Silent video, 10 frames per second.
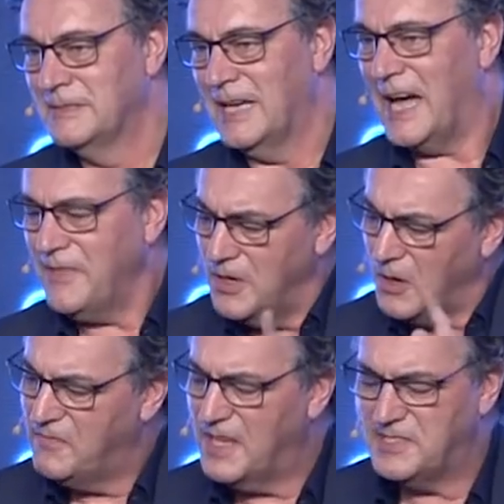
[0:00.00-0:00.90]
I don't
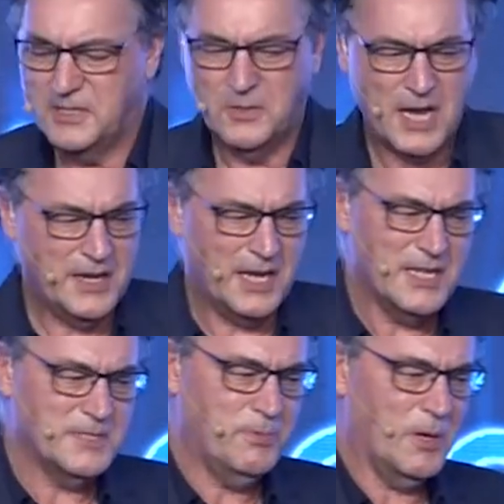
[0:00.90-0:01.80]
know if that's a good idea.
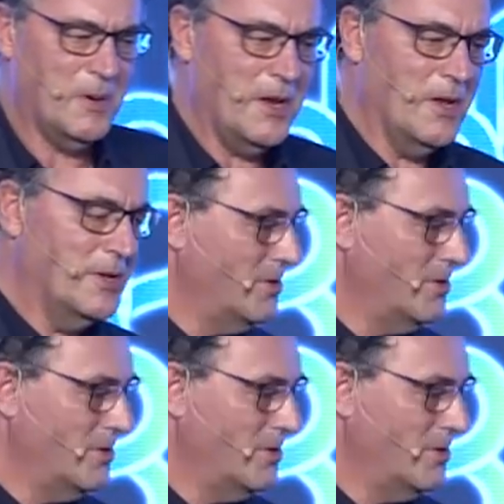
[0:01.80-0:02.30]
It's probably not